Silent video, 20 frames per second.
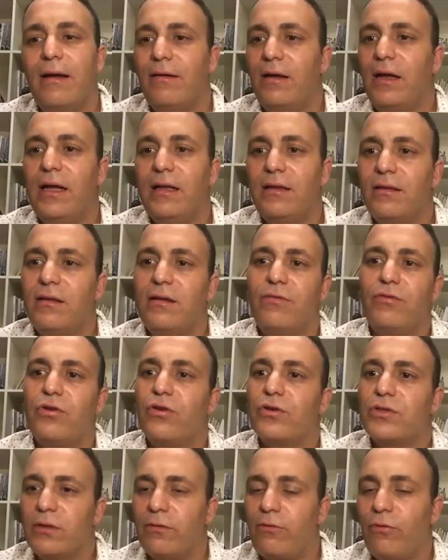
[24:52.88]
And of
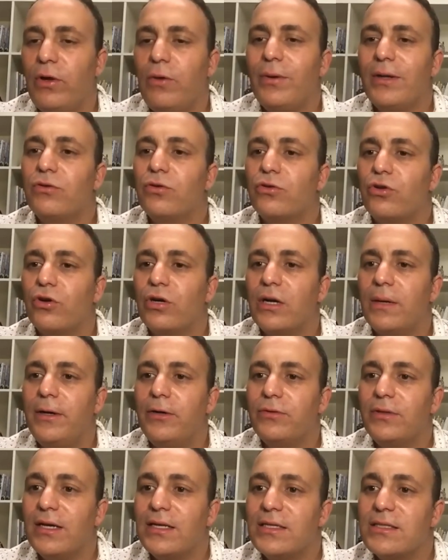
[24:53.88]
course, if we want to talk
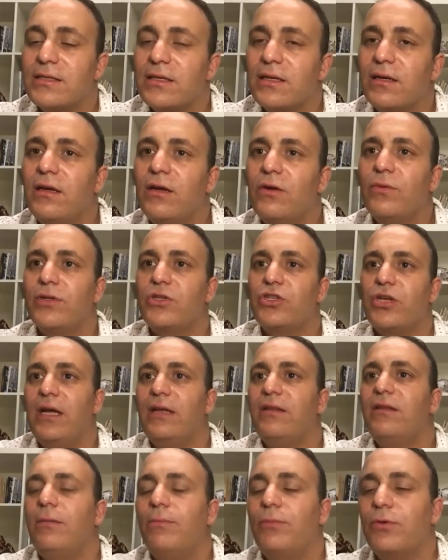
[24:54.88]
about Gaza, which
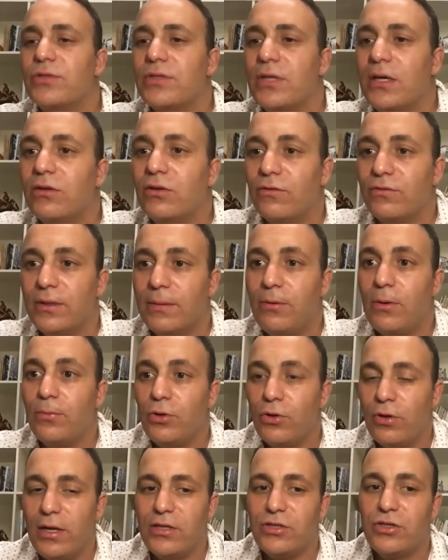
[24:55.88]
80% of the
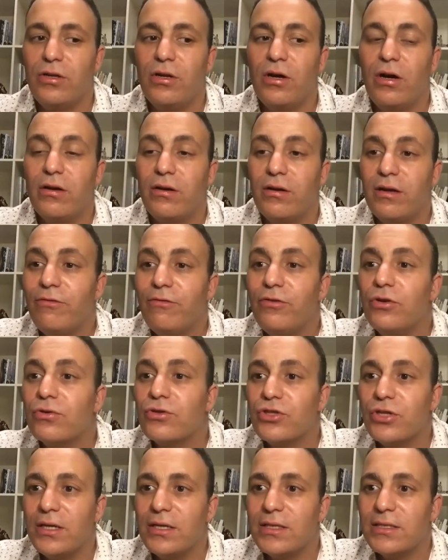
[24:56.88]
population are
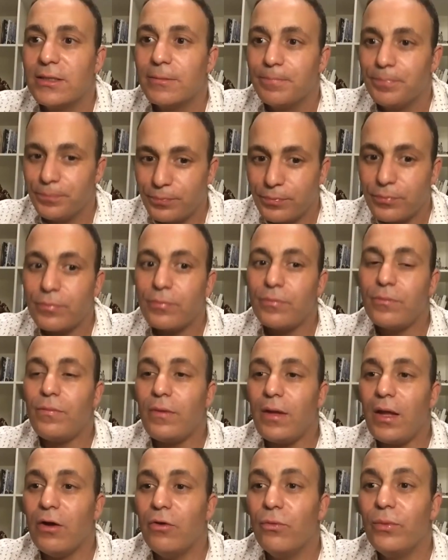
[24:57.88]
refugees,
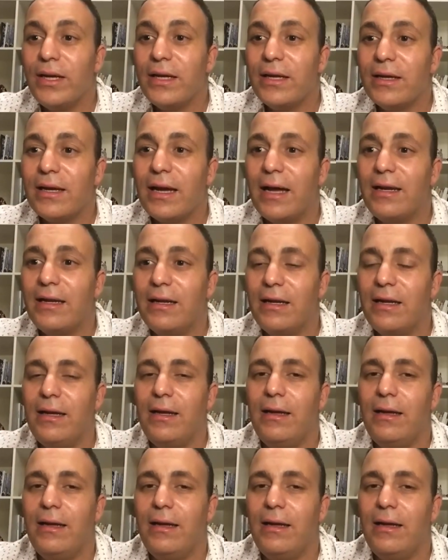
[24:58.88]
we can